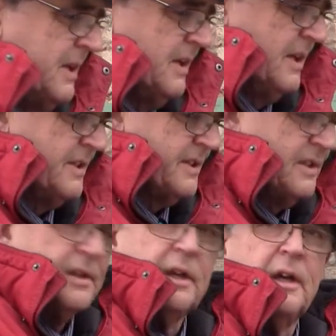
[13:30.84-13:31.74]
in this,
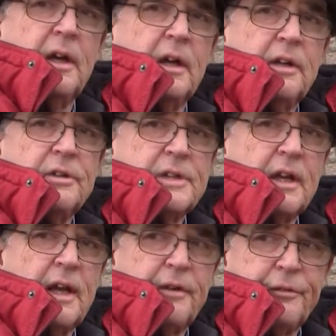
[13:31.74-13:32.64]
and use it
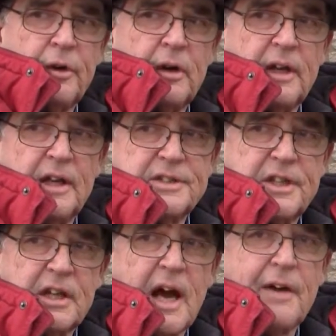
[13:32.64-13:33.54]
later for an
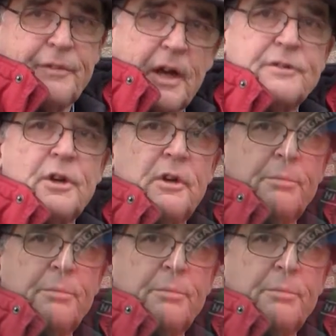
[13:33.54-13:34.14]
instant coffee. I'll show you a